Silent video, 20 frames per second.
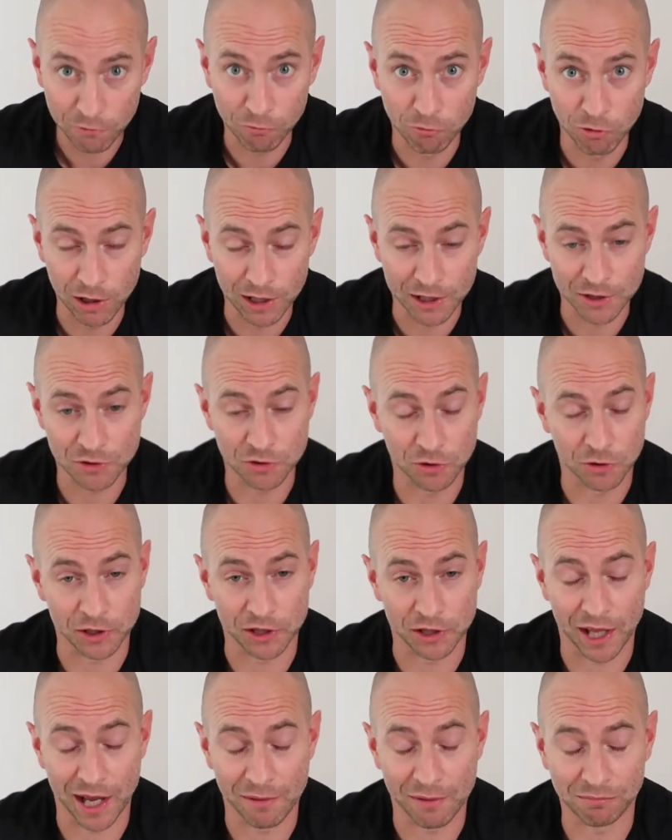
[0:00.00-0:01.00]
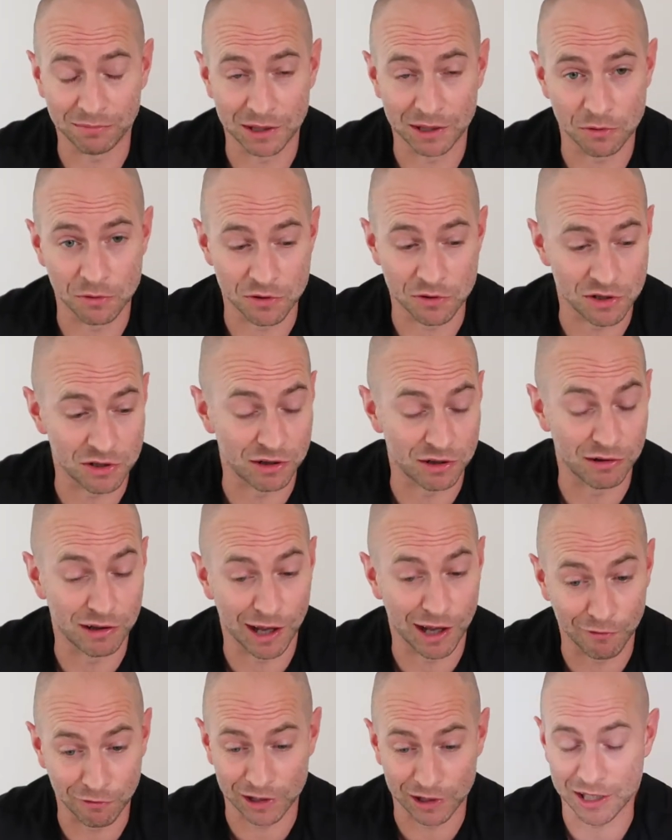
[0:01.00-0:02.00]
Really enjoyed that, it was
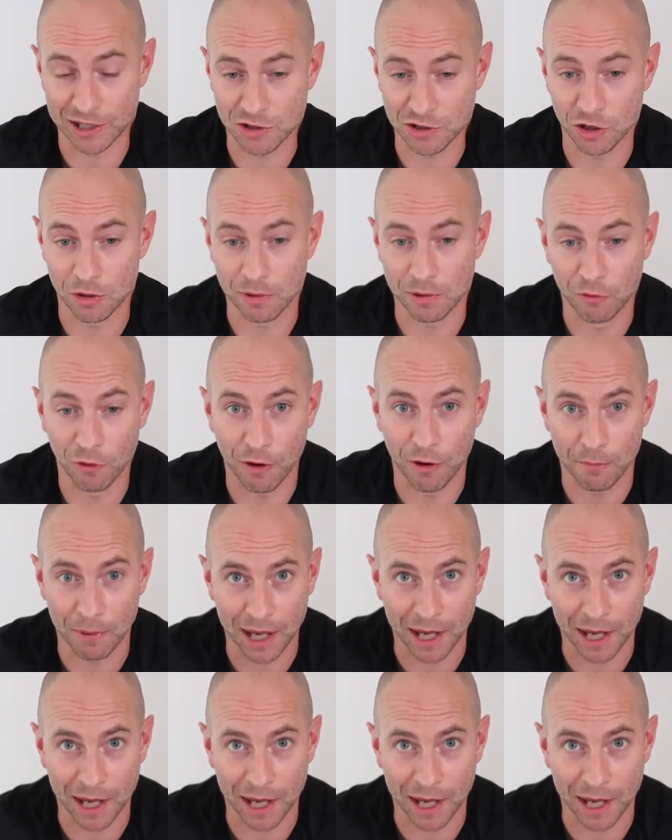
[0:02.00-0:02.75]
lovely, it took me right